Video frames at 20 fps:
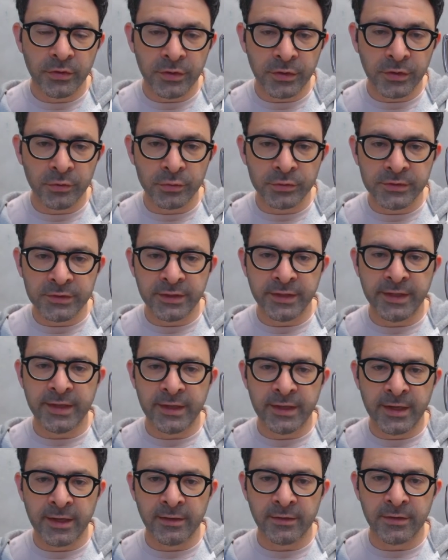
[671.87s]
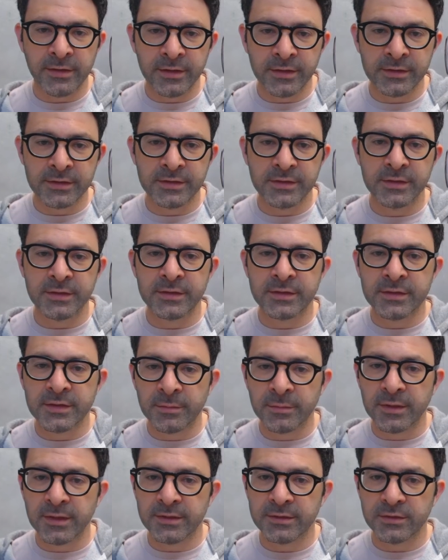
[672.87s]
yield you get out of this, is
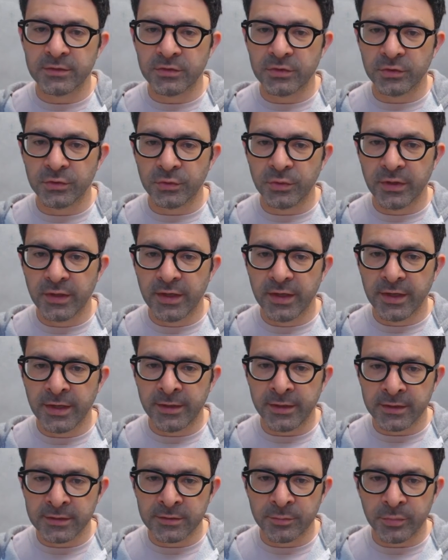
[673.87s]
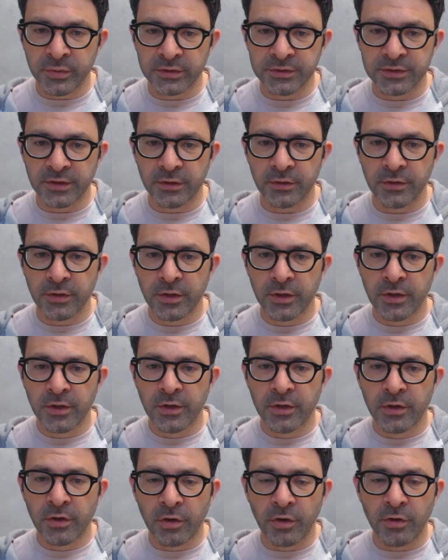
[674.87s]
similar to an espresso
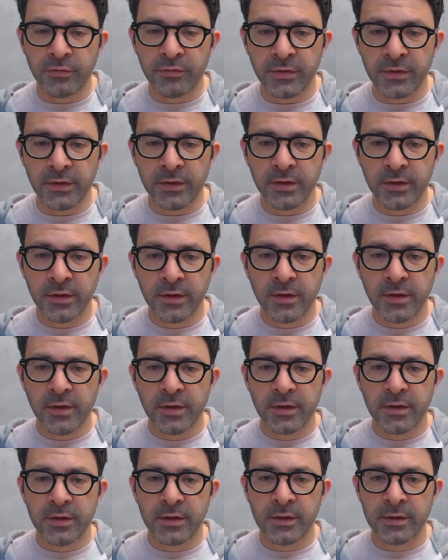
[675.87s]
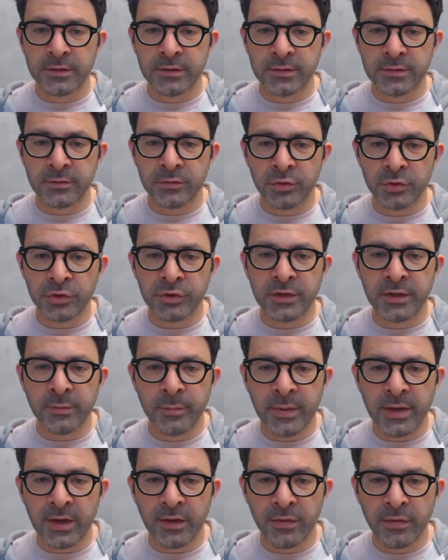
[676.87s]
coffee. It's usually
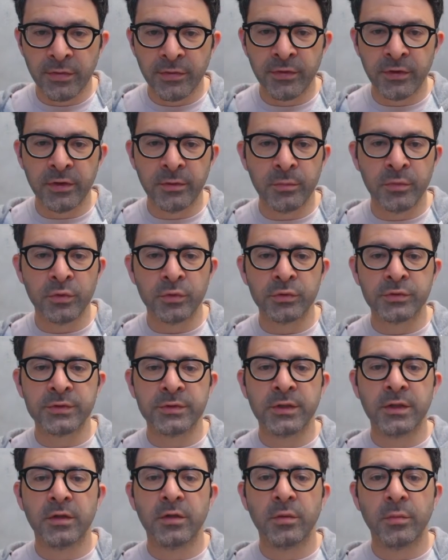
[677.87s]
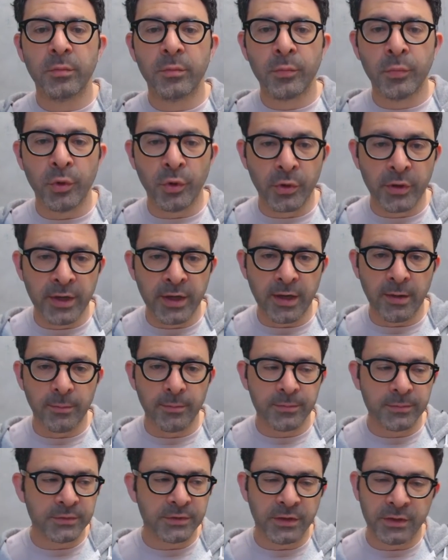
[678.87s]
about 30 mils per
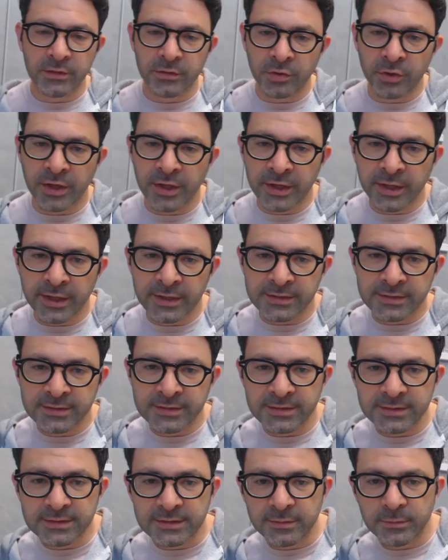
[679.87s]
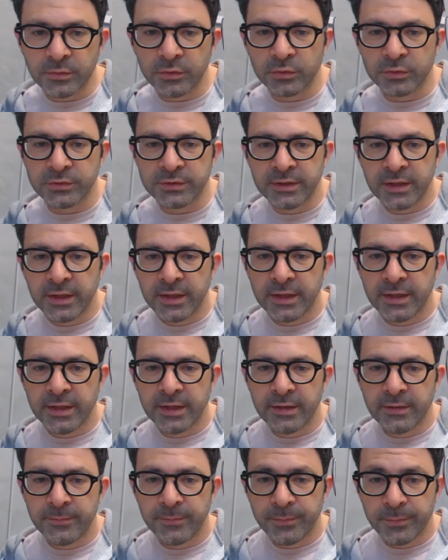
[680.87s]
cup, so you're going to get 60 mils
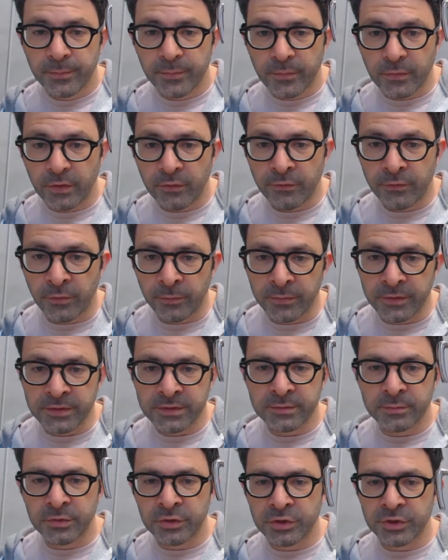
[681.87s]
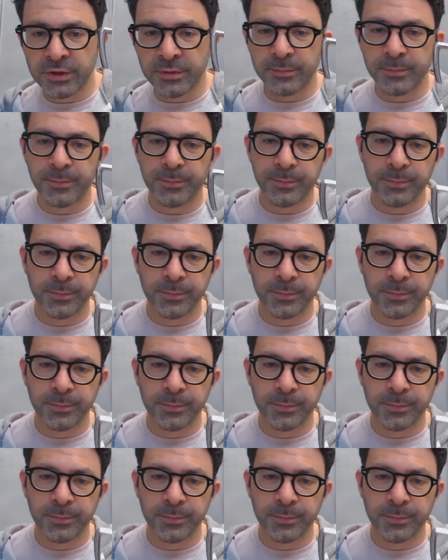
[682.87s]
from this machine.